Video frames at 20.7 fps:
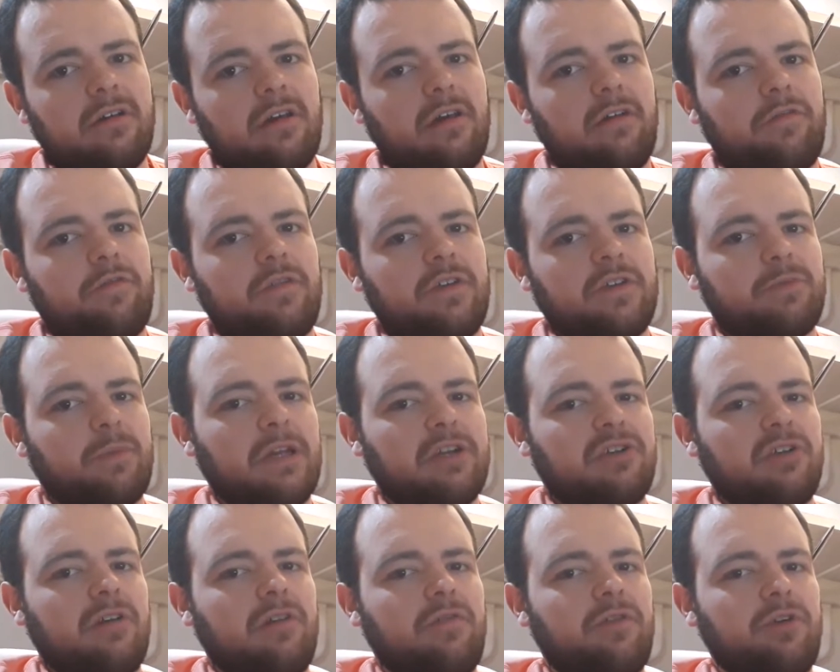
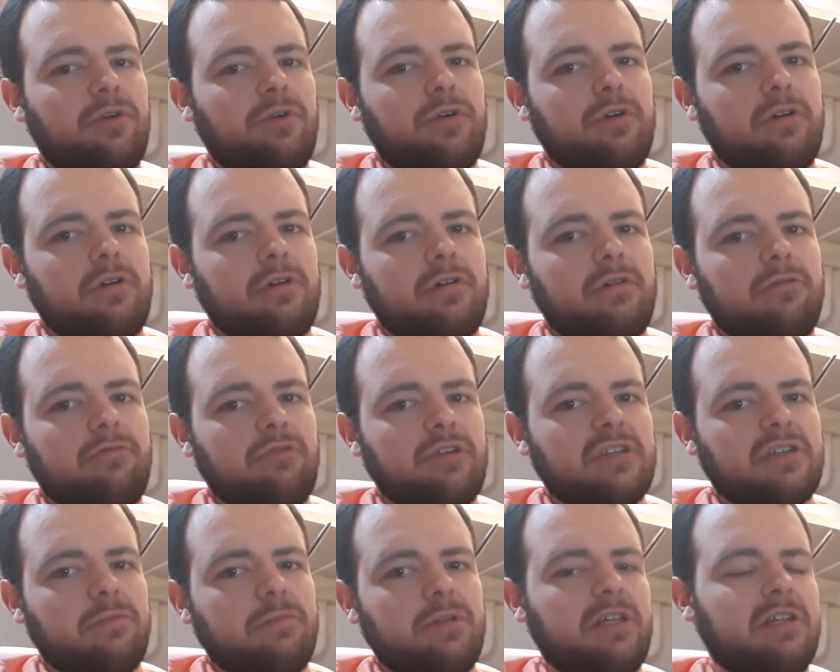Especially if you're
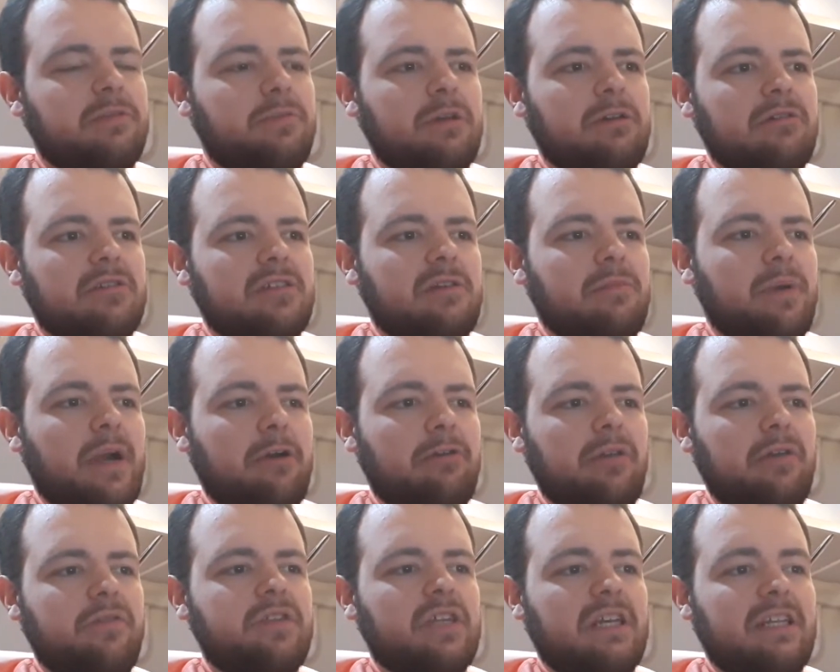reasonably experienced in
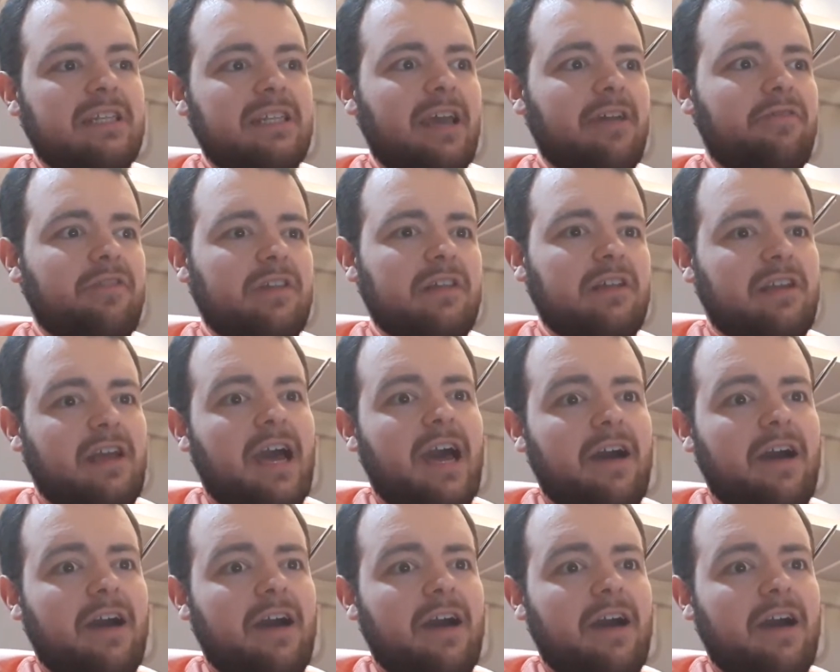powerlifting and definitely